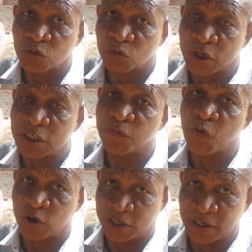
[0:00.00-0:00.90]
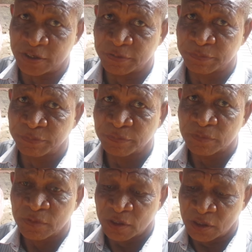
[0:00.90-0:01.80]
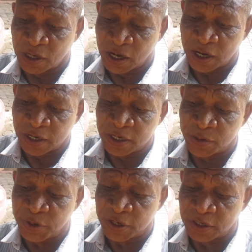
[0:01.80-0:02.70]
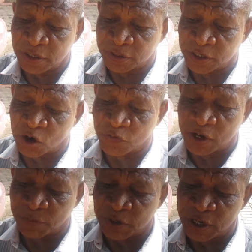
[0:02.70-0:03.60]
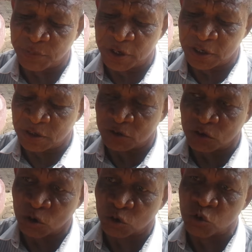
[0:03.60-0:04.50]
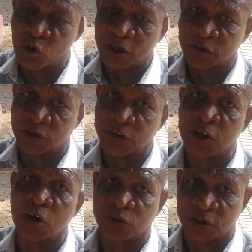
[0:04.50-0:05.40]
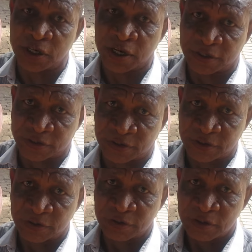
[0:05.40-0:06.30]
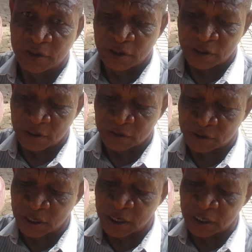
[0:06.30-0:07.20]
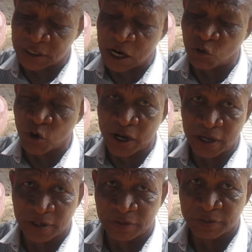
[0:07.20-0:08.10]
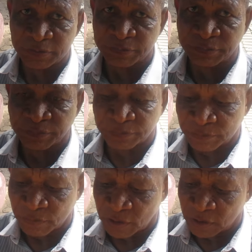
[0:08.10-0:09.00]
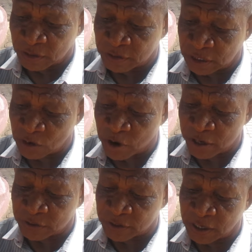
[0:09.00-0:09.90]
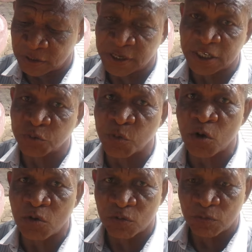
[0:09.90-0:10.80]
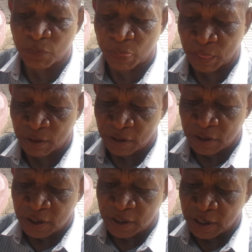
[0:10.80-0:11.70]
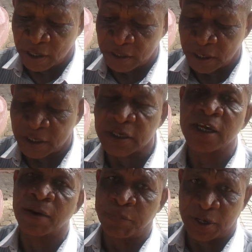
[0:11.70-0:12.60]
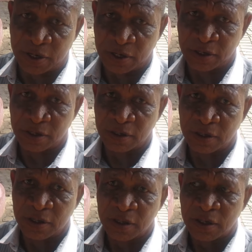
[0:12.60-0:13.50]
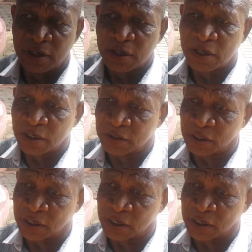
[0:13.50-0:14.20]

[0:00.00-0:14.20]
2014. Yeah, namely the three of them, namely those who were seriously hurt. It's uh, Changwe, the second one is uh, Satchmo, and then Nyambe. I think